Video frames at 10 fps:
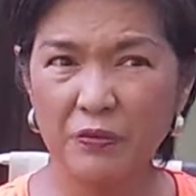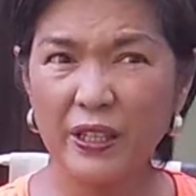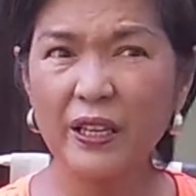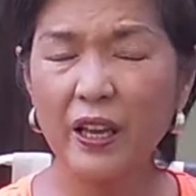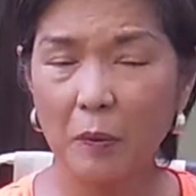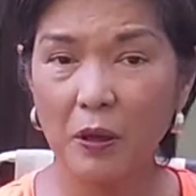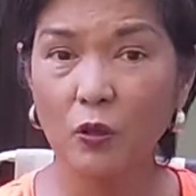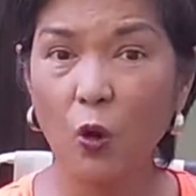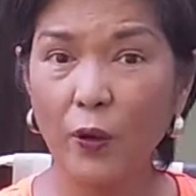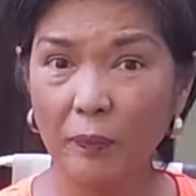thinking
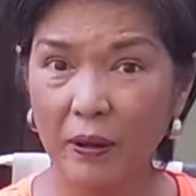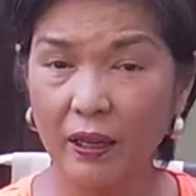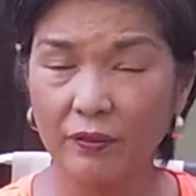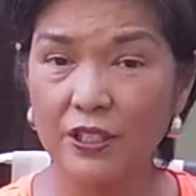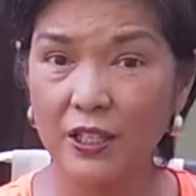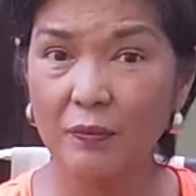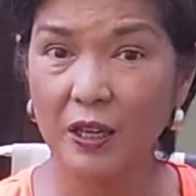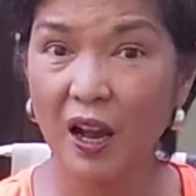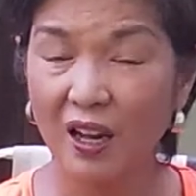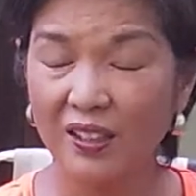about going back this
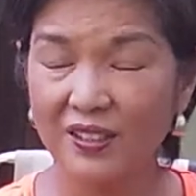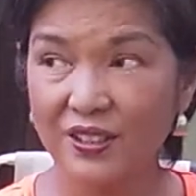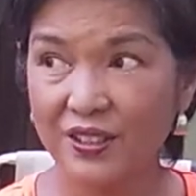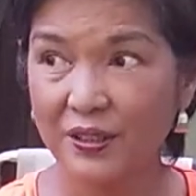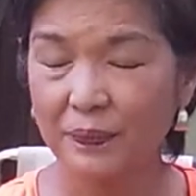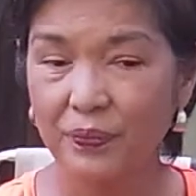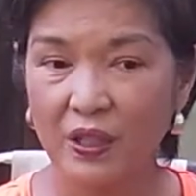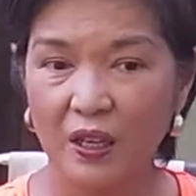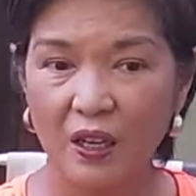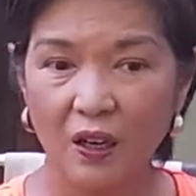coming August.
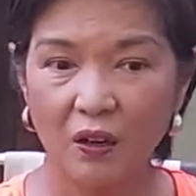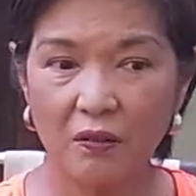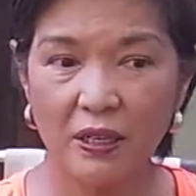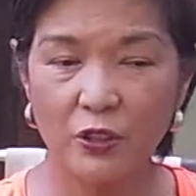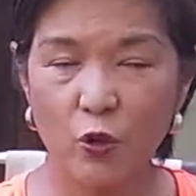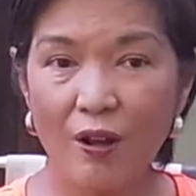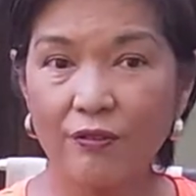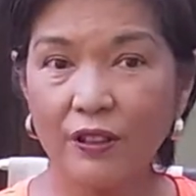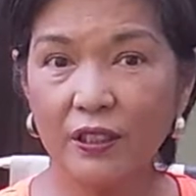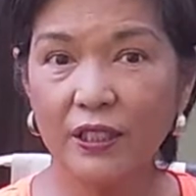All right,
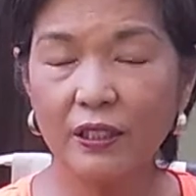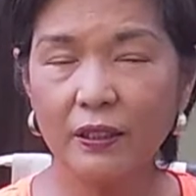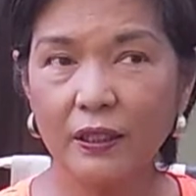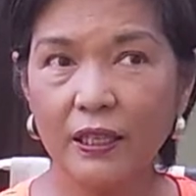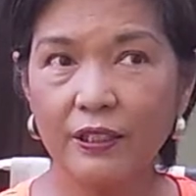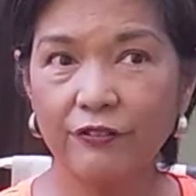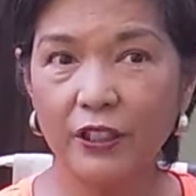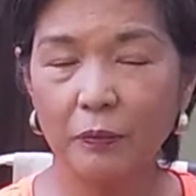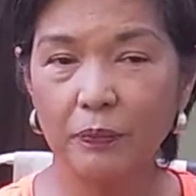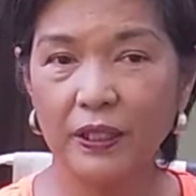traveling in the
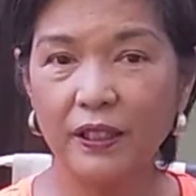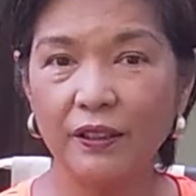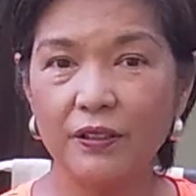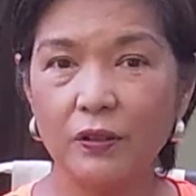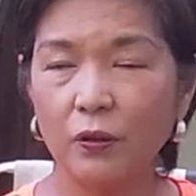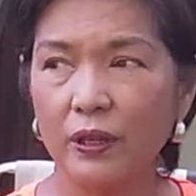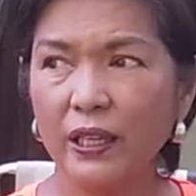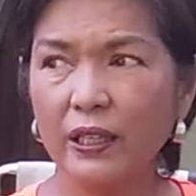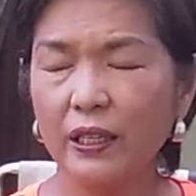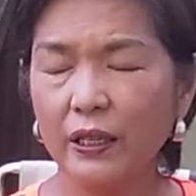Philippines or
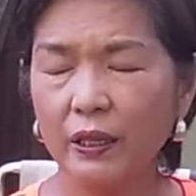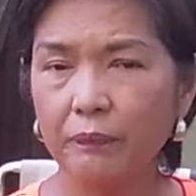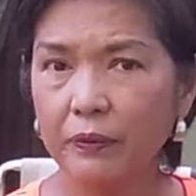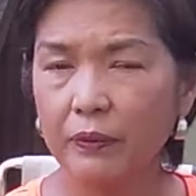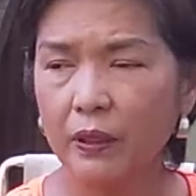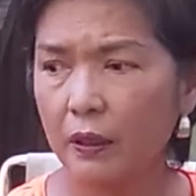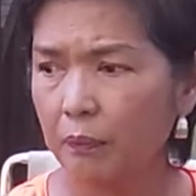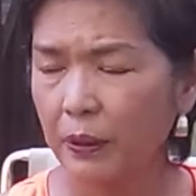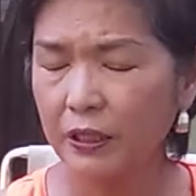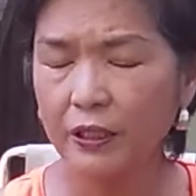any
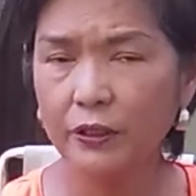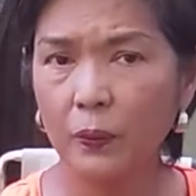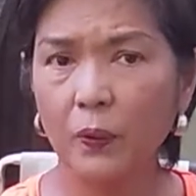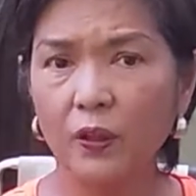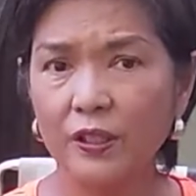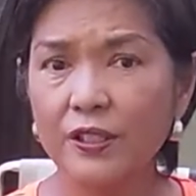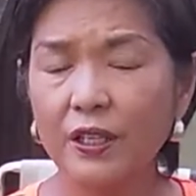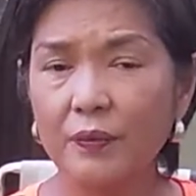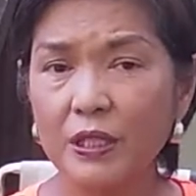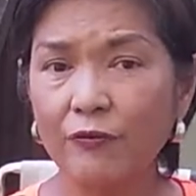part in the world this
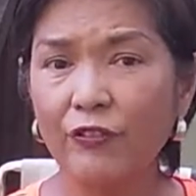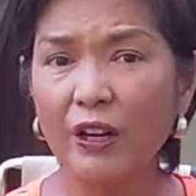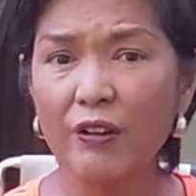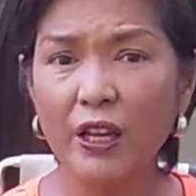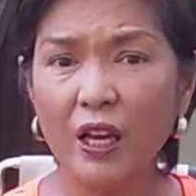time is very